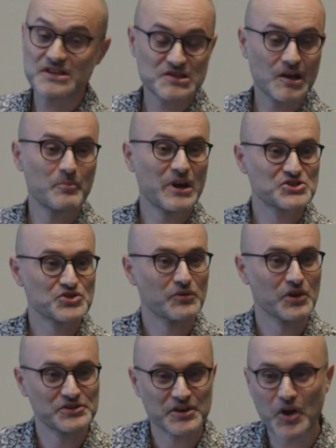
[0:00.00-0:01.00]
she has a bunch
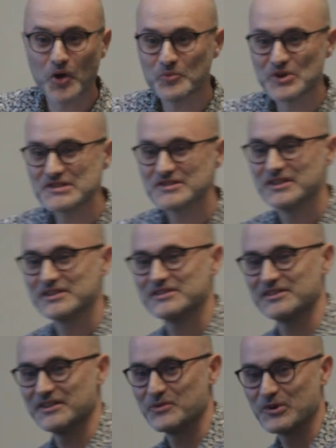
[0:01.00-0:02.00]
of other hobbies
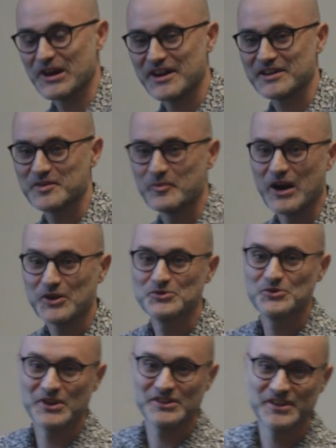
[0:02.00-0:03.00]
that uh, we learned
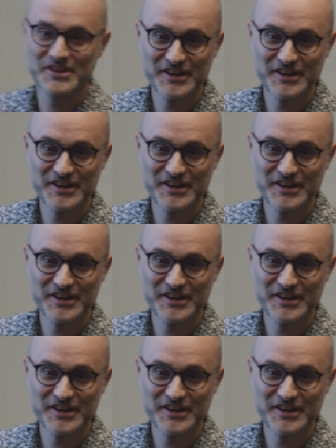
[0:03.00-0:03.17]
about during the